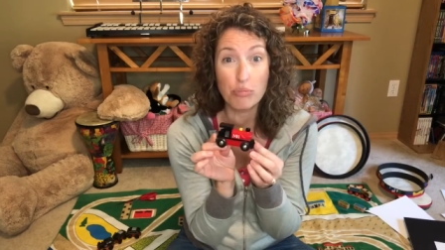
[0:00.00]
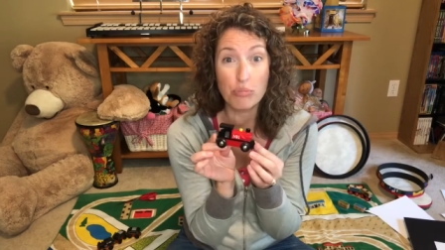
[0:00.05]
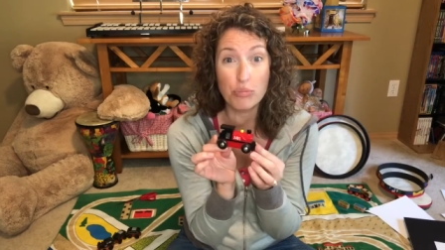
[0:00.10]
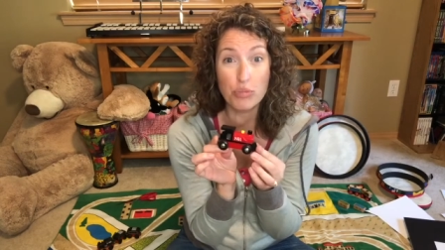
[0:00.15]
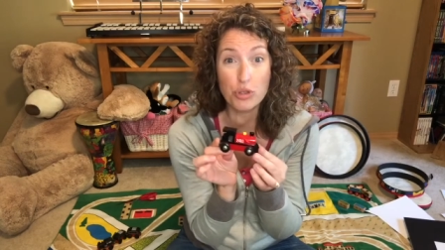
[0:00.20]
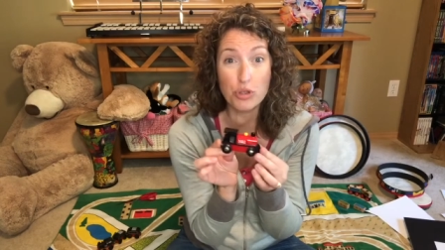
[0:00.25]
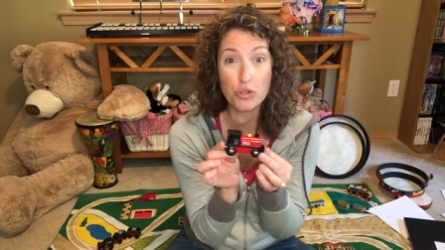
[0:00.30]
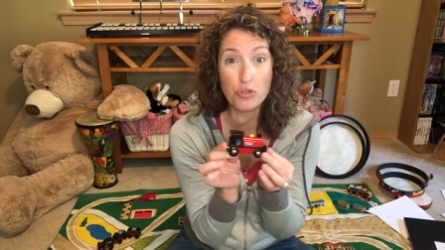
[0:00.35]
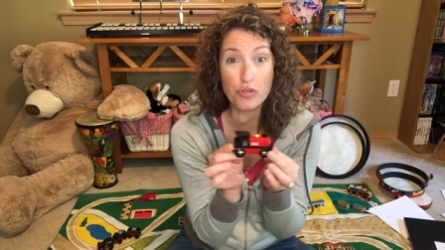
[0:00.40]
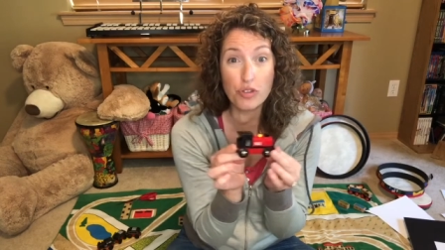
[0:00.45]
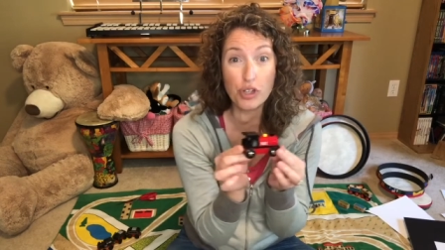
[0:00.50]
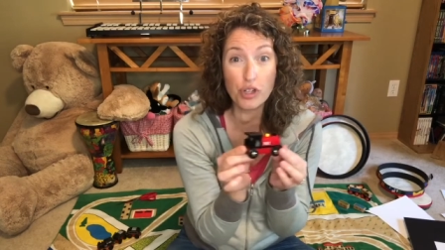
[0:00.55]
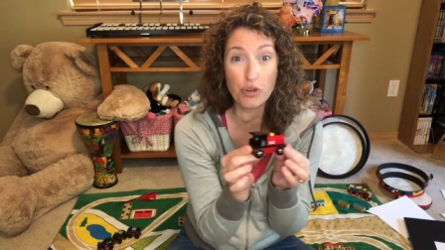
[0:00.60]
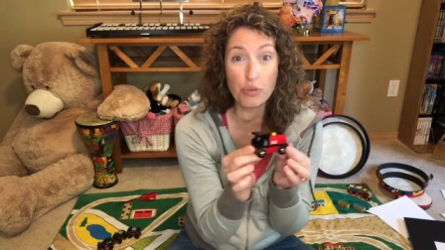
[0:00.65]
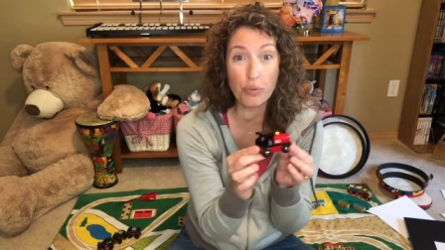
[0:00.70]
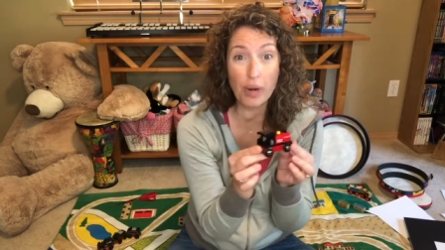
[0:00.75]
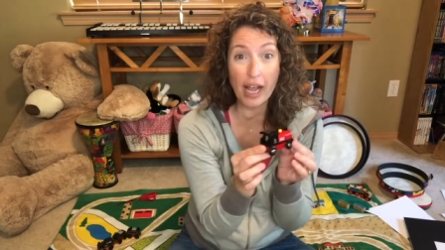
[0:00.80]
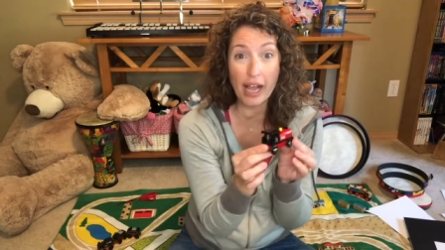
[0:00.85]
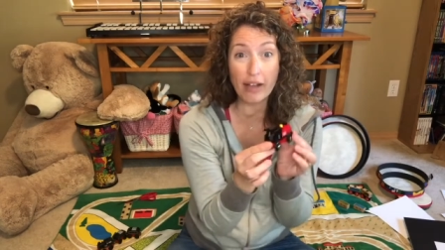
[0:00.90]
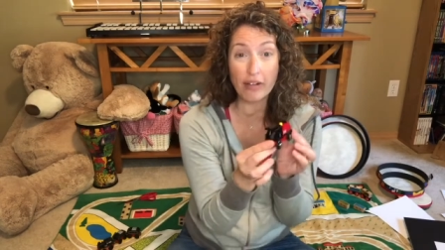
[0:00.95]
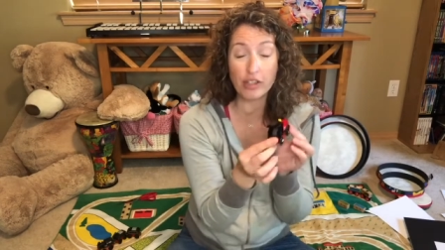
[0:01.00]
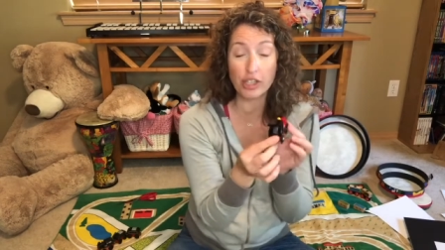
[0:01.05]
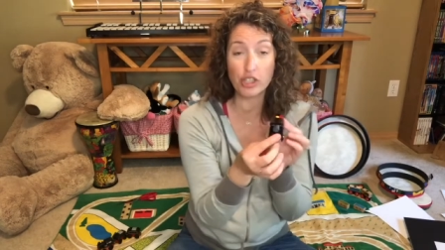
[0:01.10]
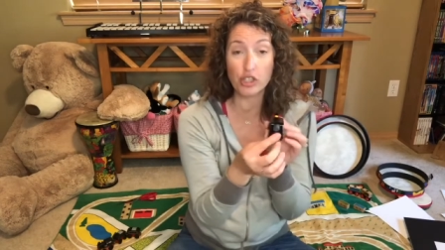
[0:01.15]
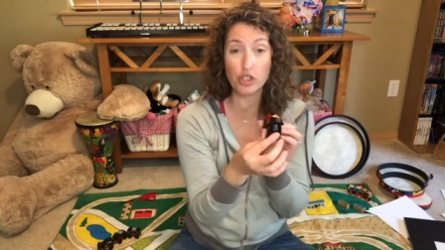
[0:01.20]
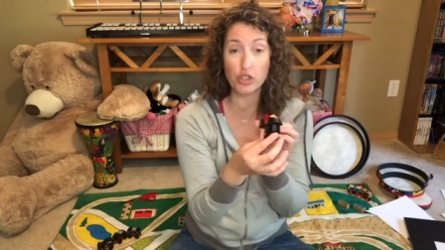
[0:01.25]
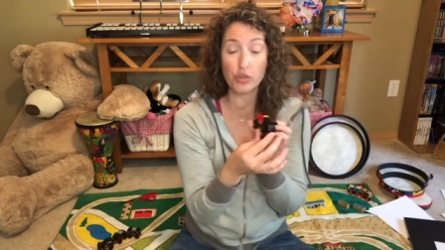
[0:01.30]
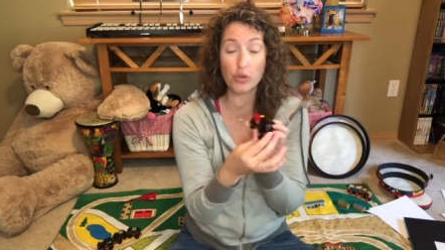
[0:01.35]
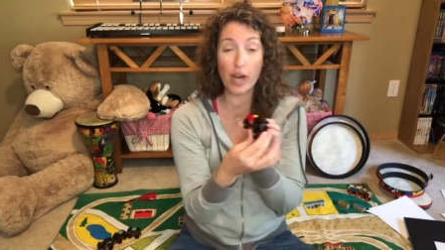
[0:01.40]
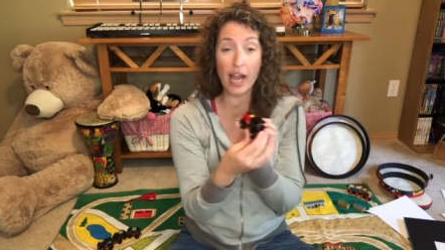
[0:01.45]
move it around a
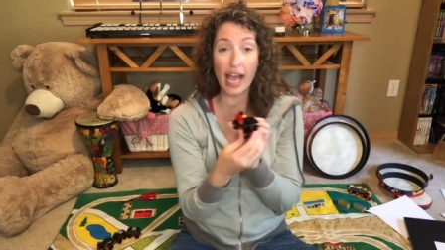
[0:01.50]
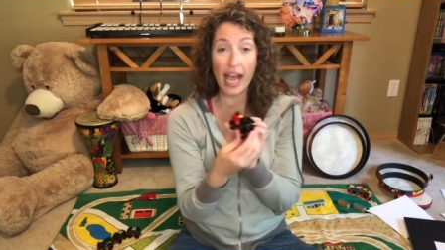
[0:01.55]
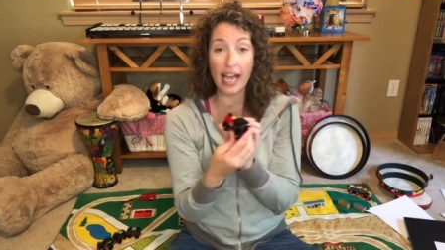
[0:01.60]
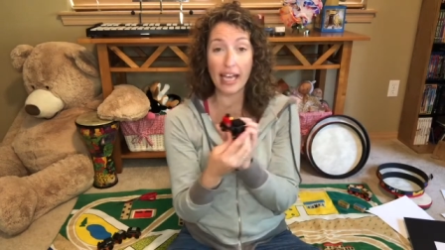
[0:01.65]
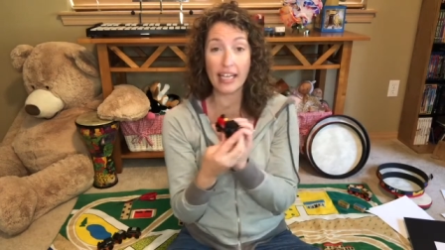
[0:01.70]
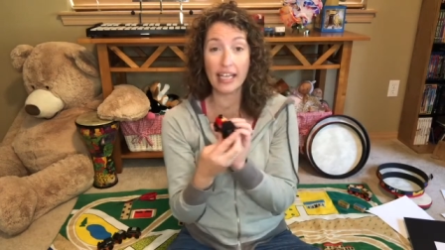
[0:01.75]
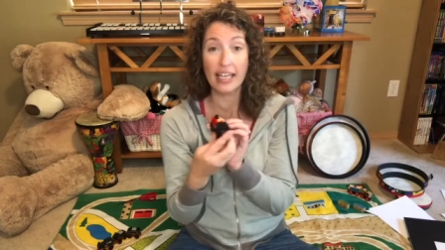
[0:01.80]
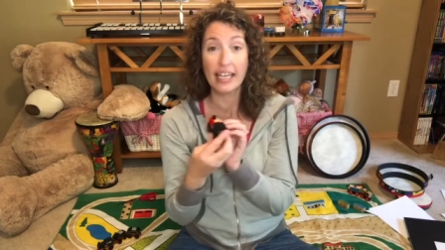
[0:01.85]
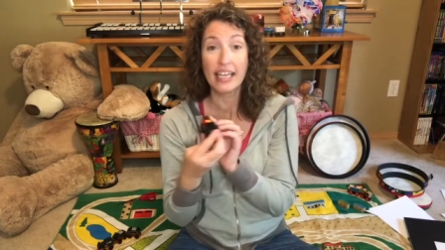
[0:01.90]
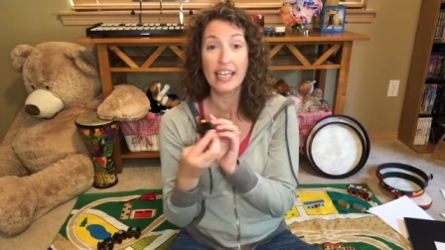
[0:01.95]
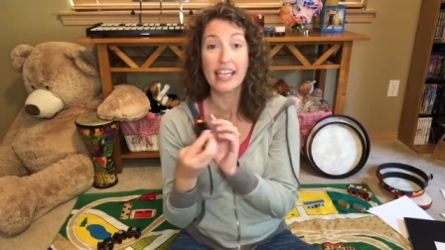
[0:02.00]
track